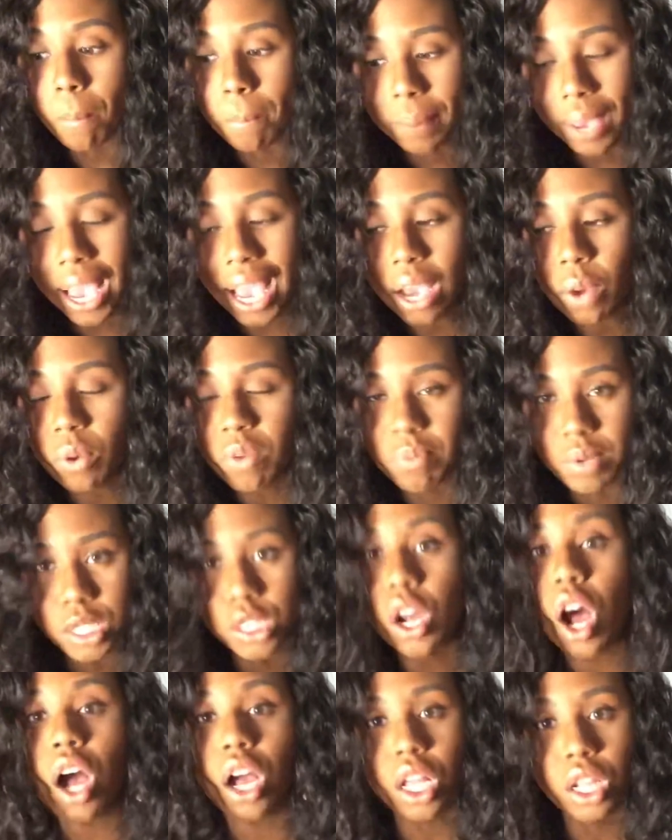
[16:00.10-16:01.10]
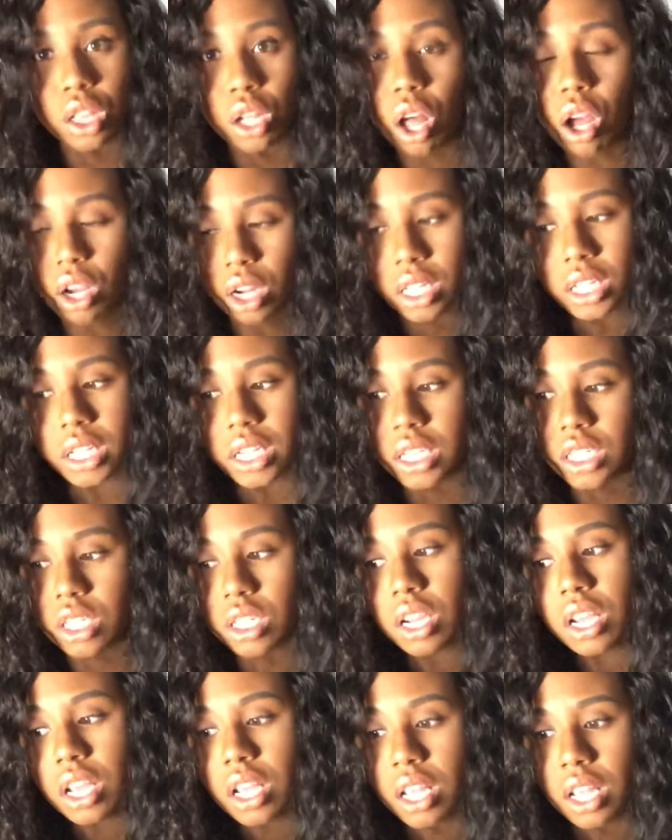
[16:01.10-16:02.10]
back, we've been talking longer than
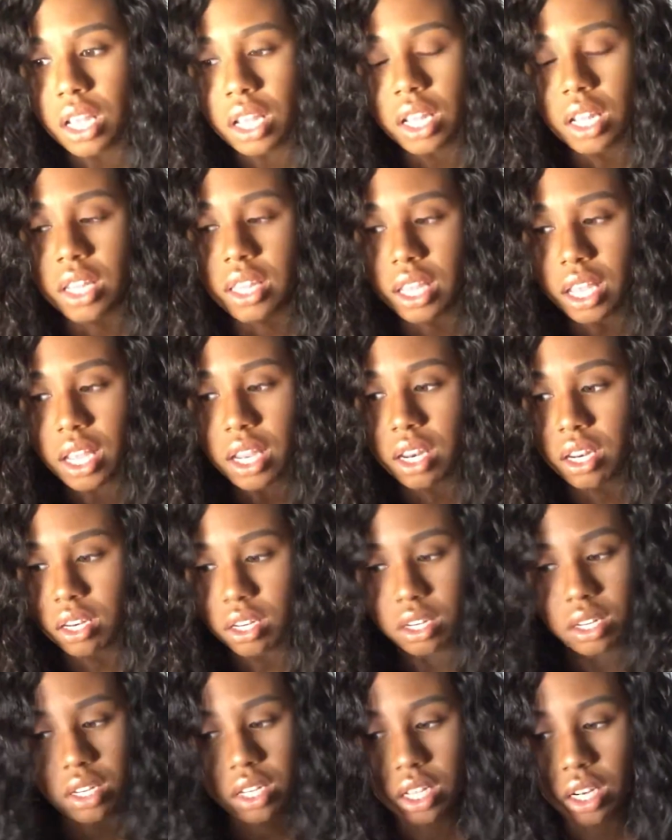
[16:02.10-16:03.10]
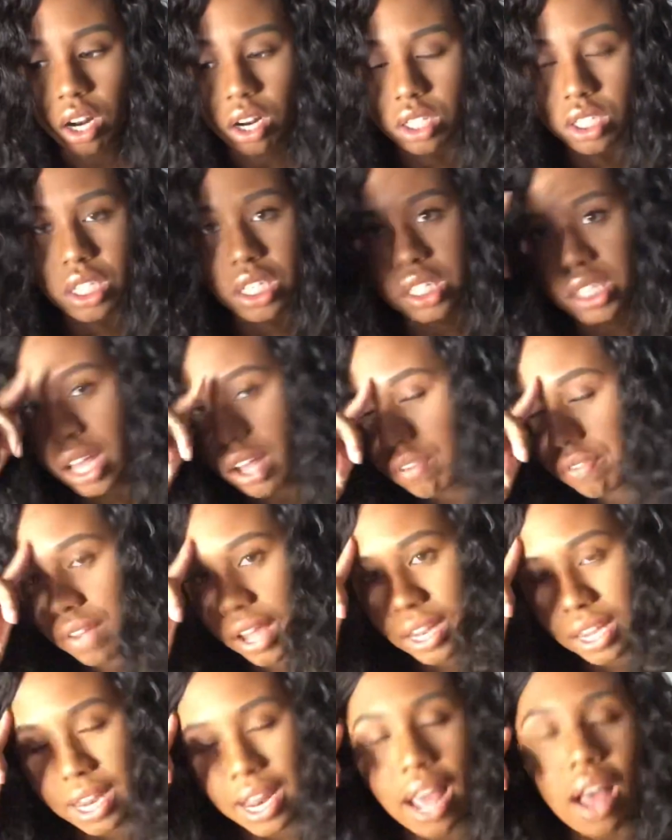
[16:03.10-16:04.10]
her just now
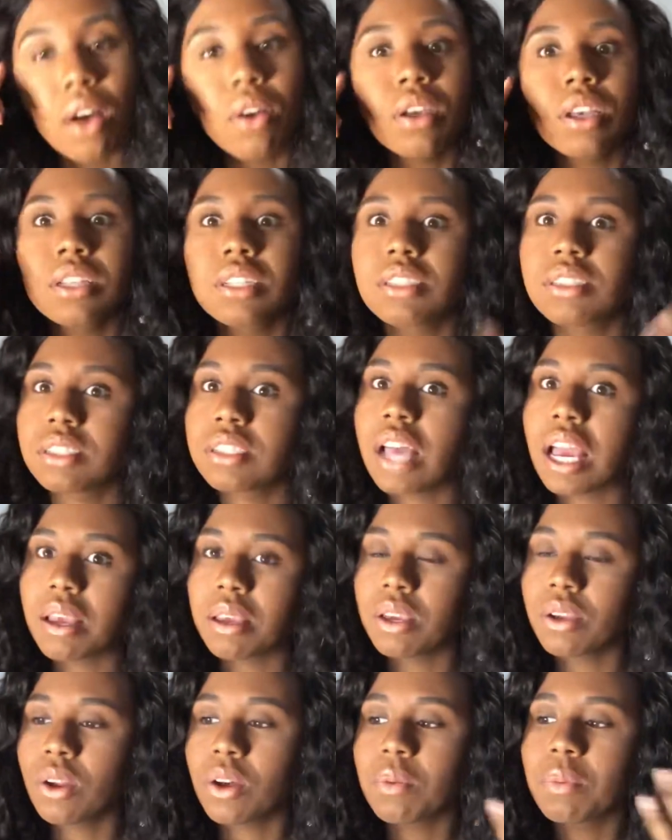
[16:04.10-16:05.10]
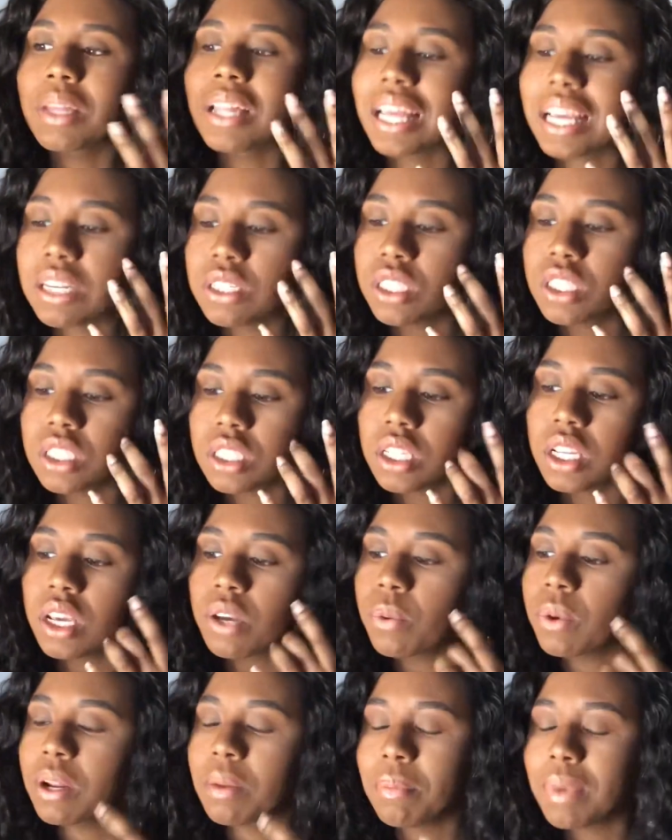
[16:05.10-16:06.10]
finding out. And you know what I mean? Like, it's just,
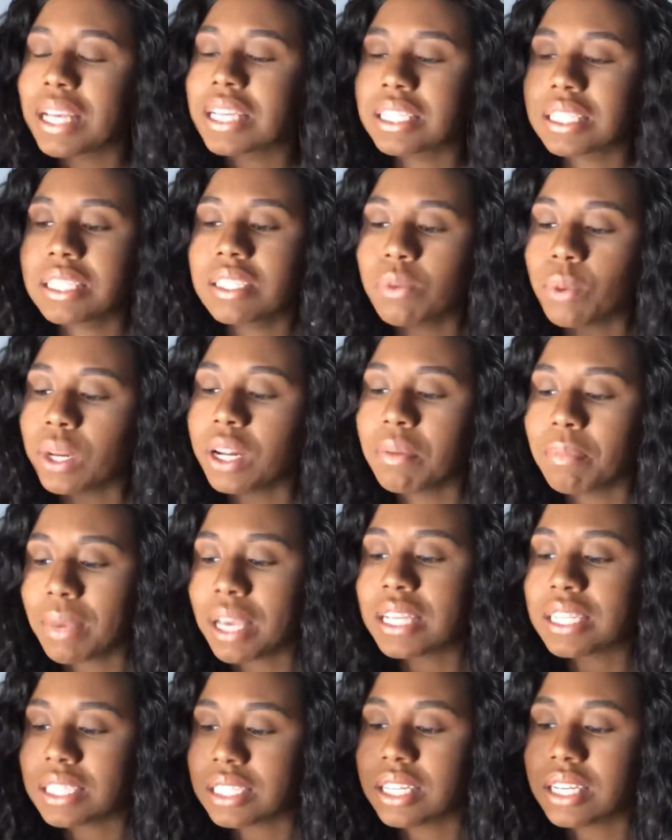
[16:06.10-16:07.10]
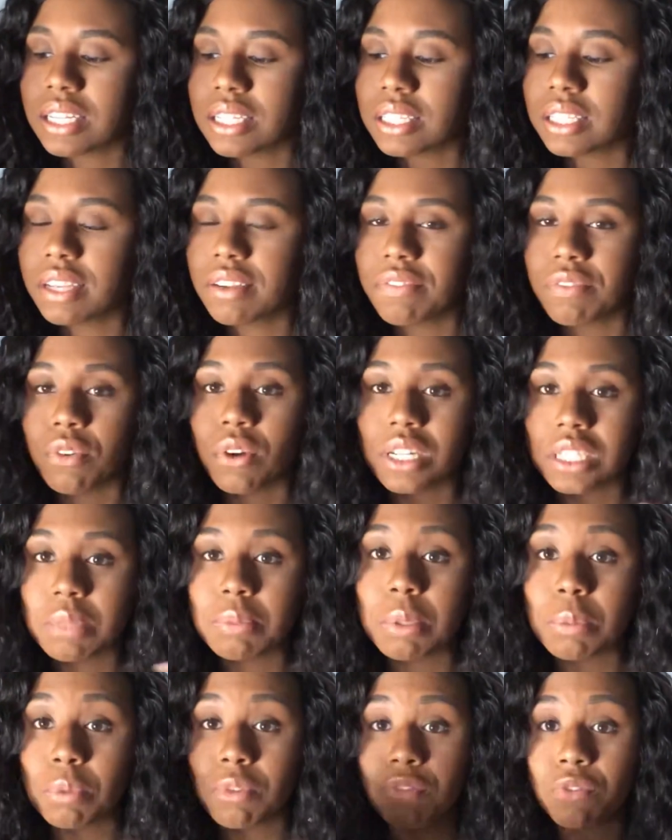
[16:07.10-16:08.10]
it wouldn't have made sense if for it to
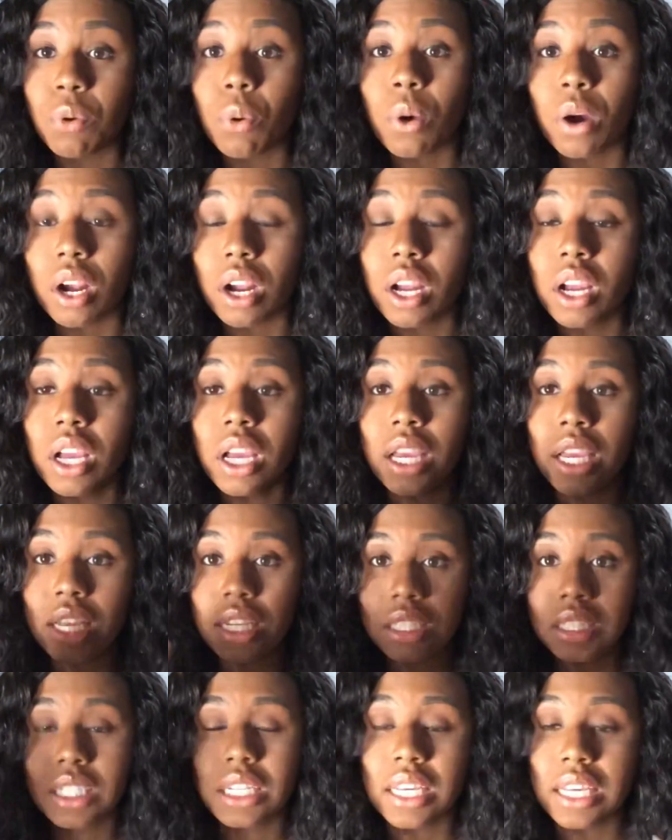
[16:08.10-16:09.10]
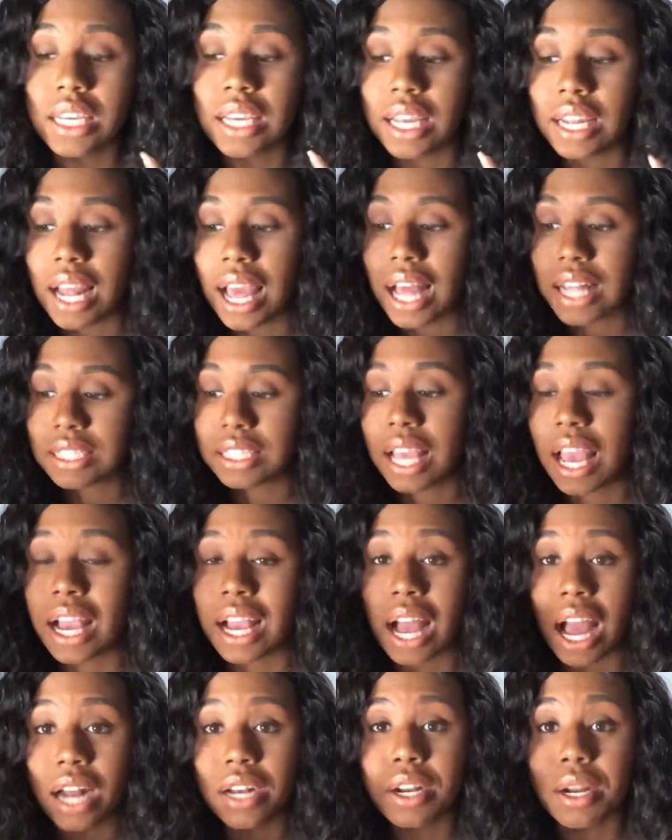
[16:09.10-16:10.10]
be before he had to have
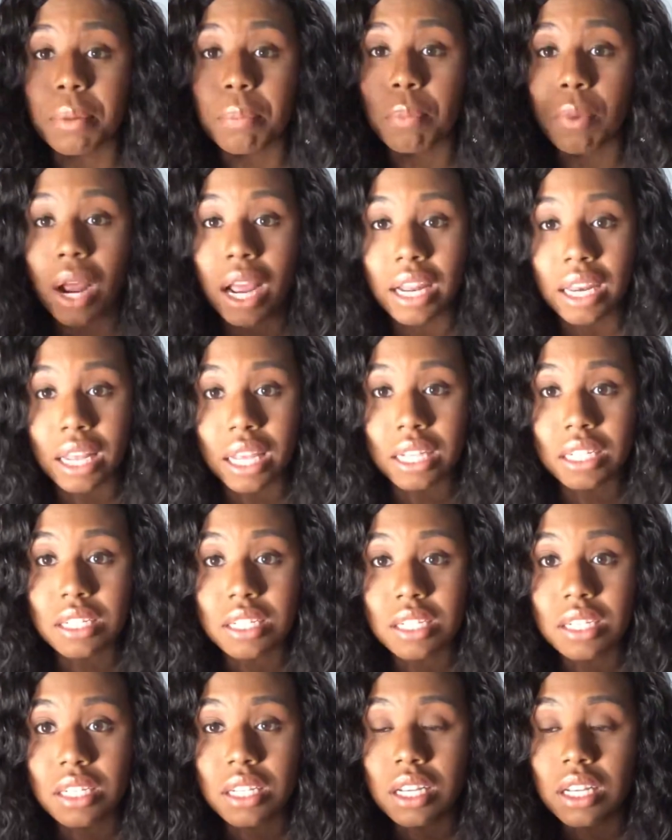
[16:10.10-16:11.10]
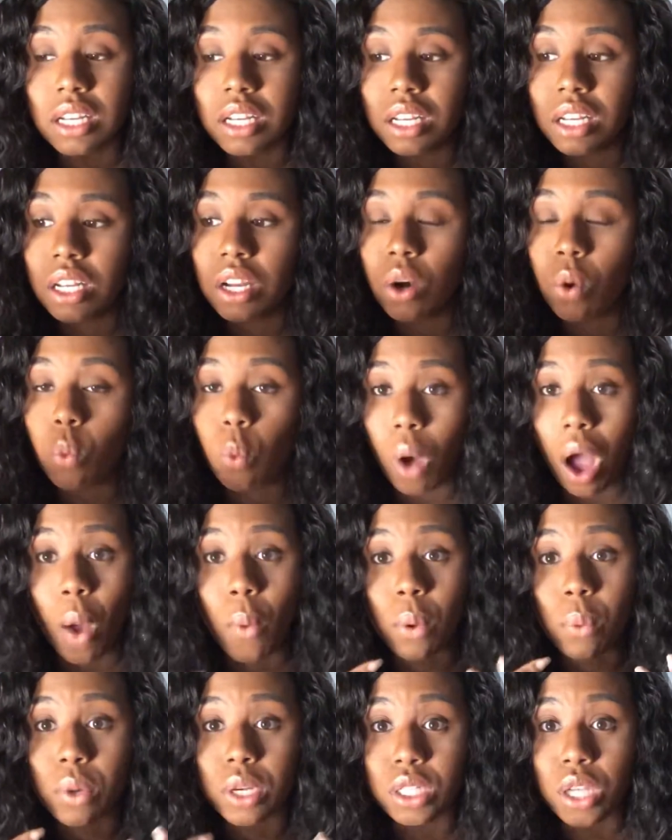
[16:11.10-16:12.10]
gotten her pregnant while we were